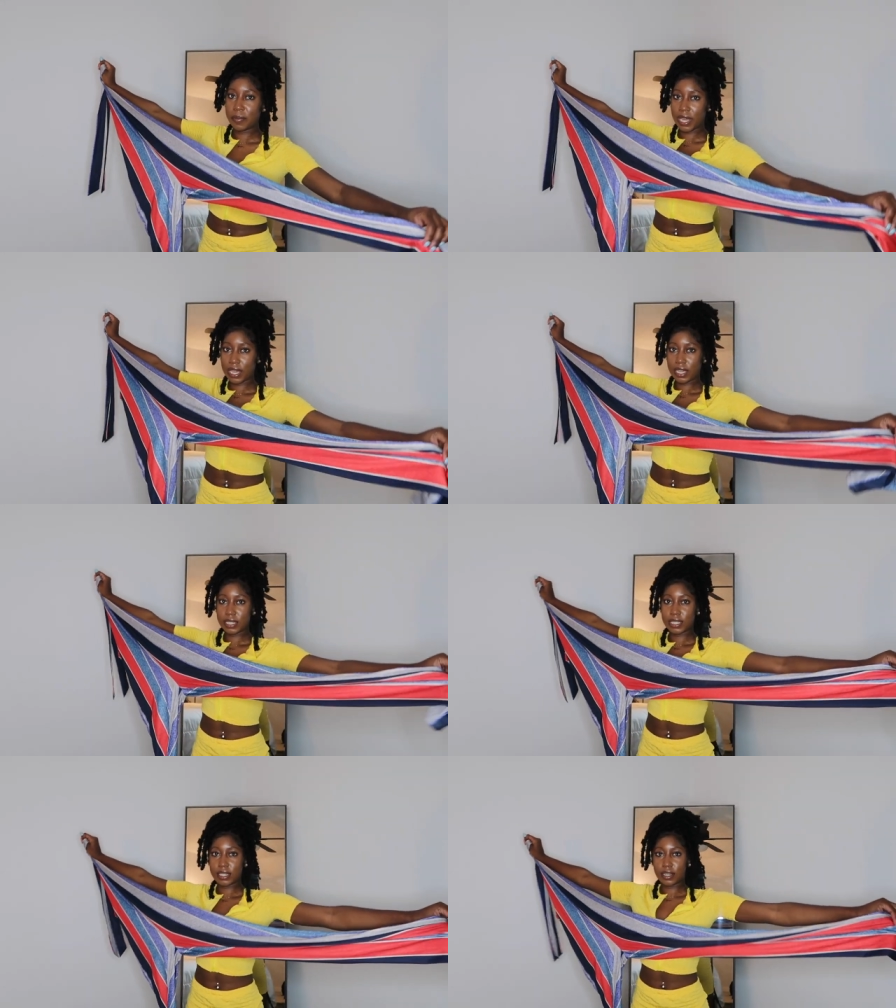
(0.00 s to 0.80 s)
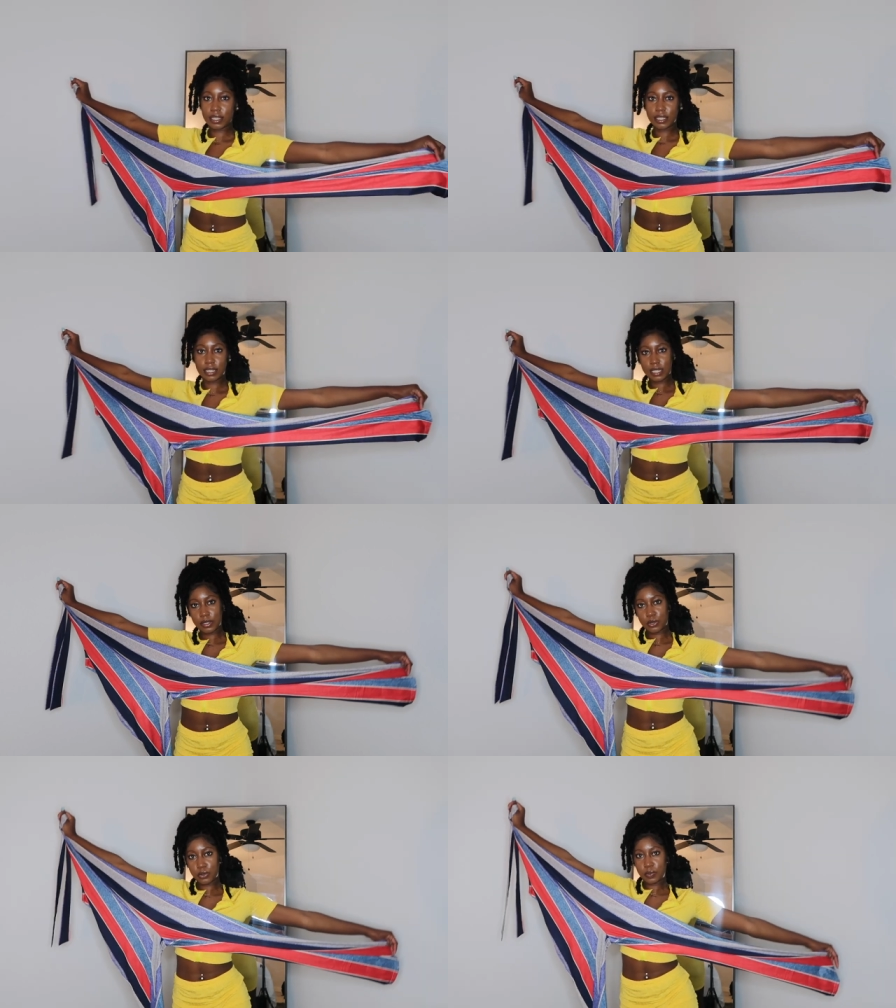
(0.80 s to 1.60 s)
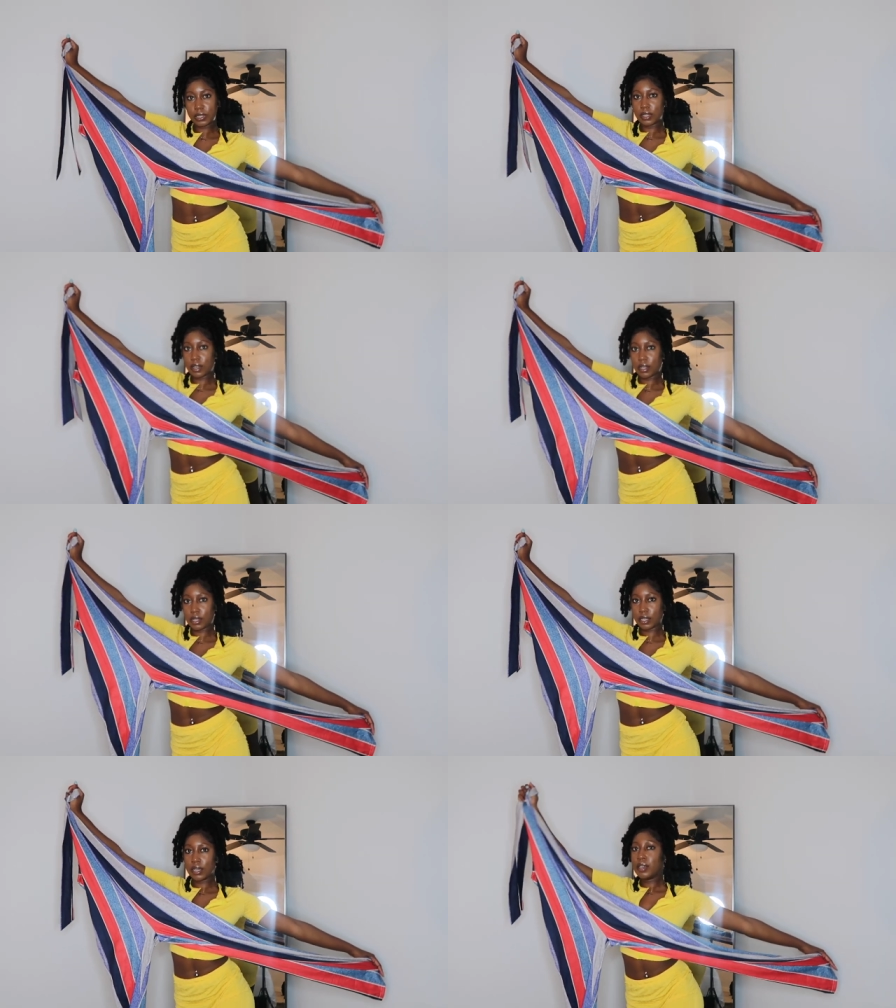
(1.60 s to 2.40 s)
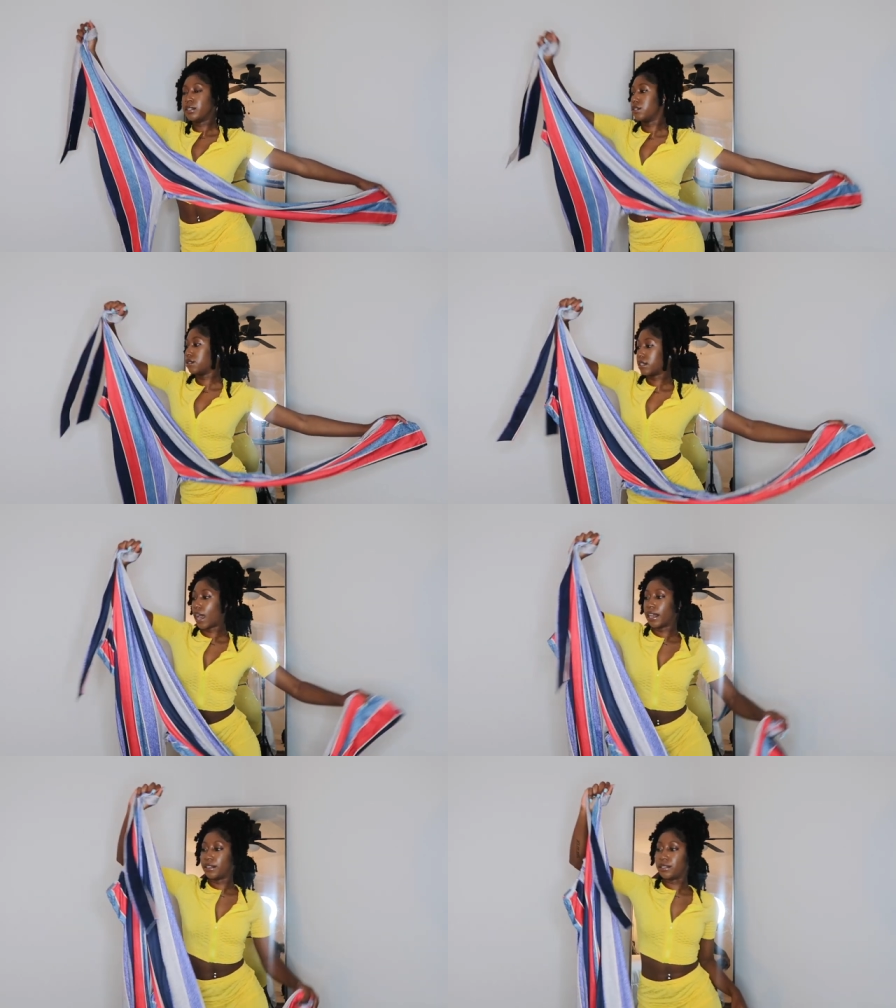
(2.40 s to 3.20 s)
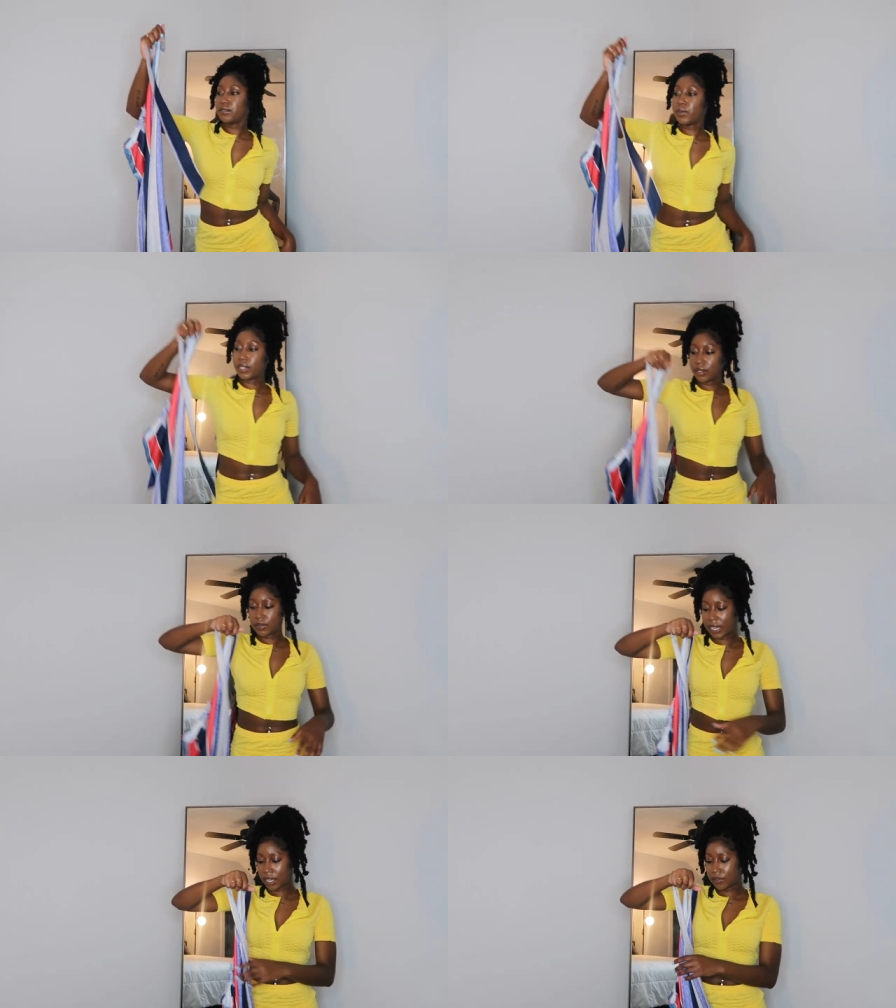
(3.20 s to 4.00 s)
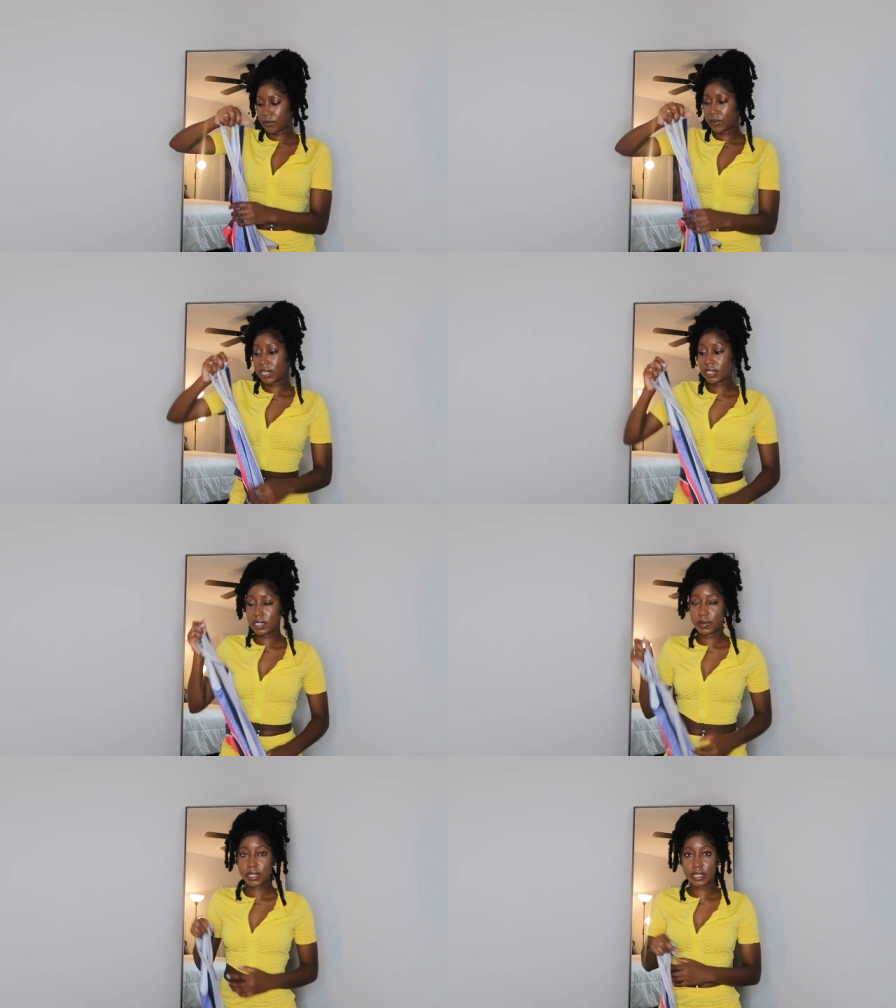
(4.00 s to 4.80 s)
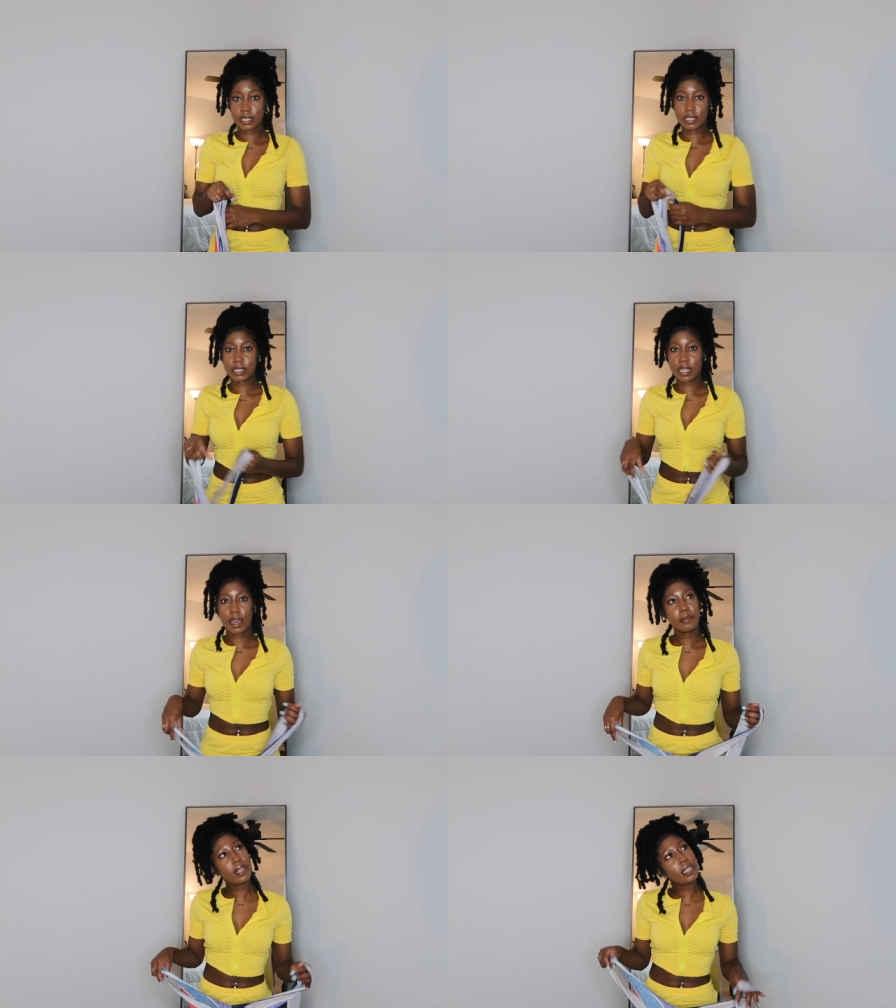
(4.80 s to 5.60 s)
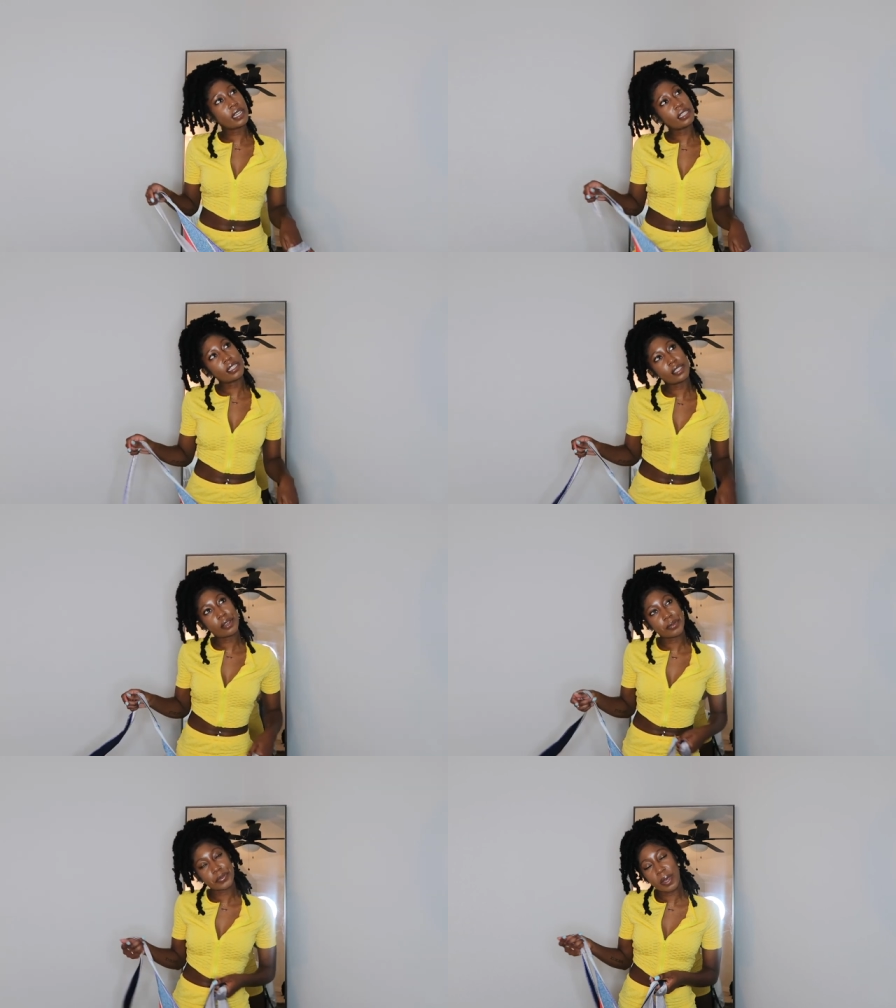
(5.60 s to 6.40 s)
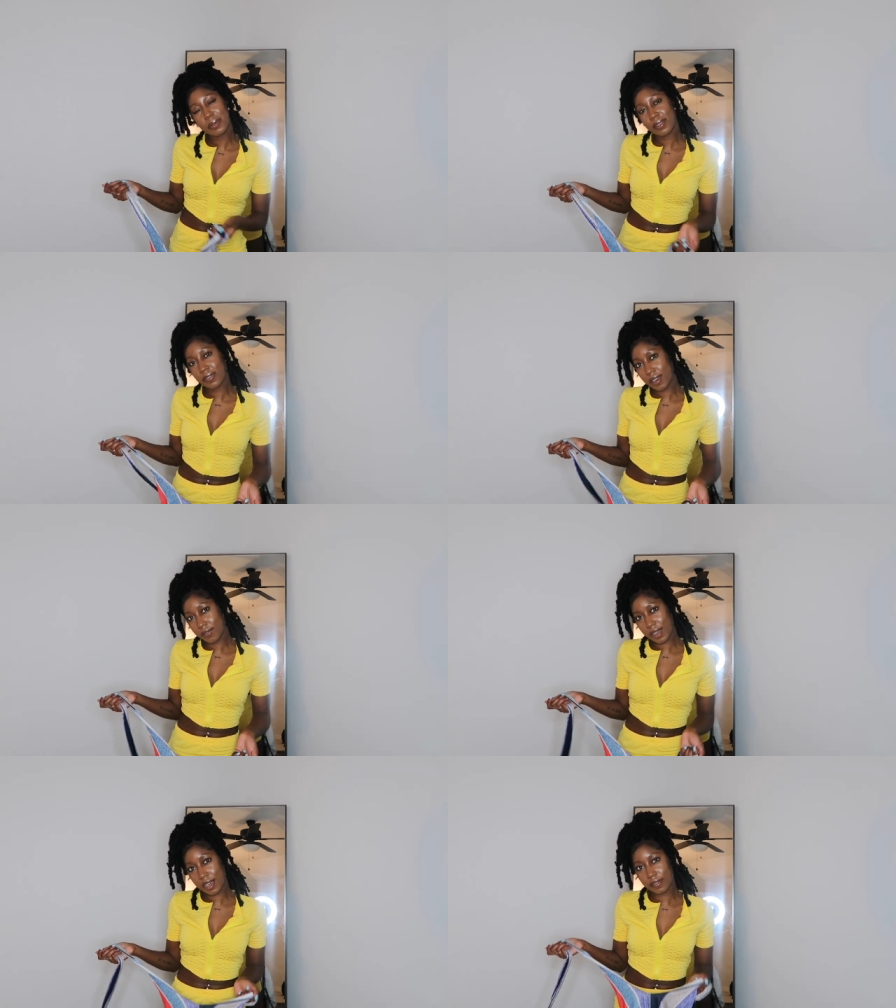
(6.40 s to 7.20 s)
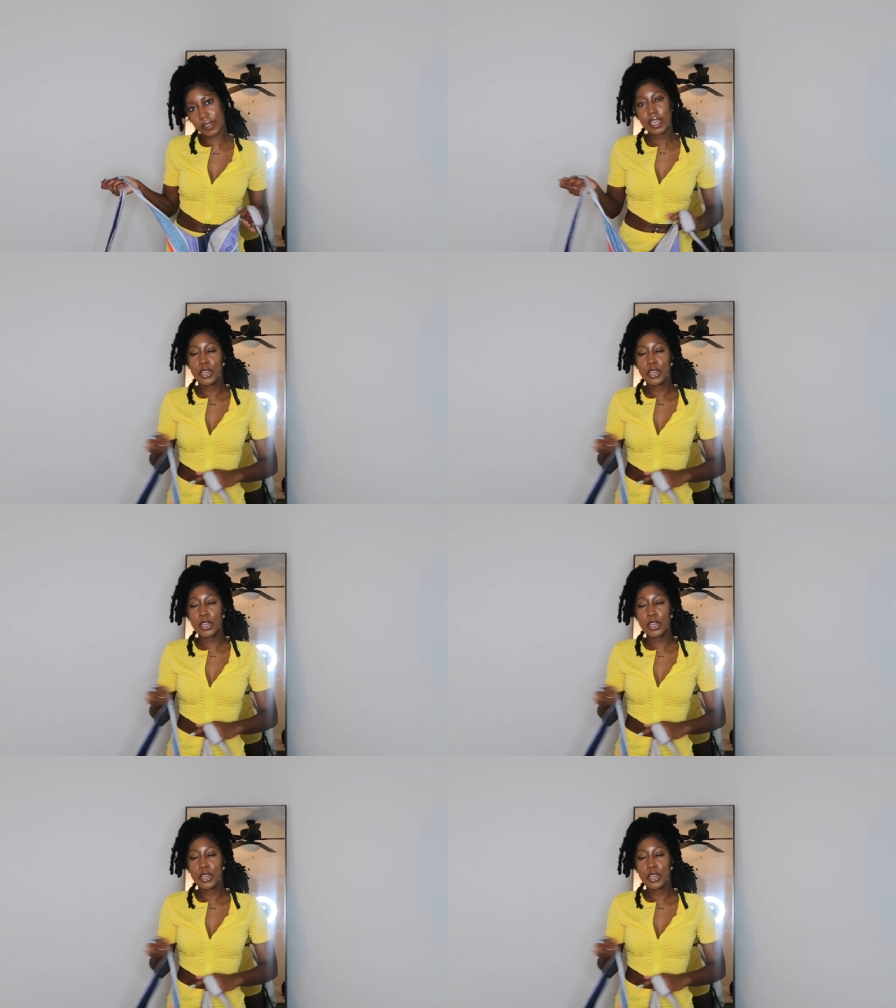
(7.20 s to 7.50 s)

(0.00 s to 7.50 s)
pants, as y'all can see, super long. So it's, I know this would be cute like even wedges, because I'm like nothing tall, I'm like 5'5".